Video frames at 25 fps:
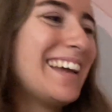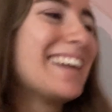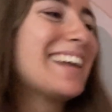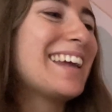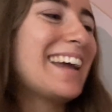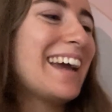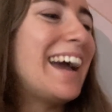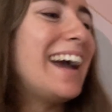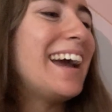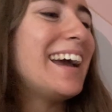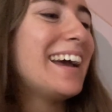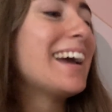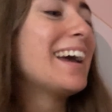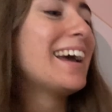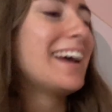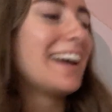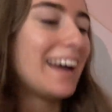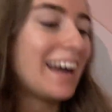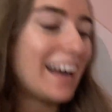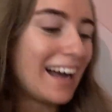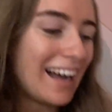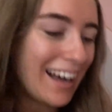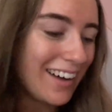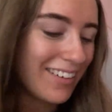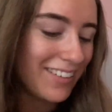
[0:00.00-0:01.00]
Yeah,
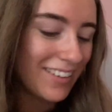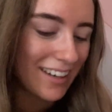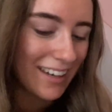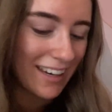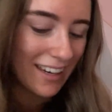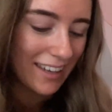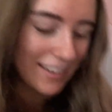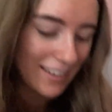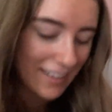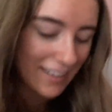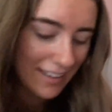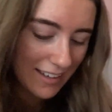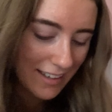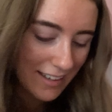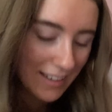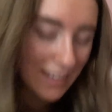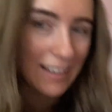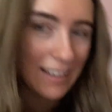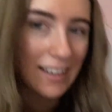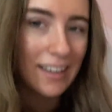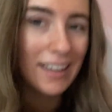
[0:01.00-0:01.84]
I really like it.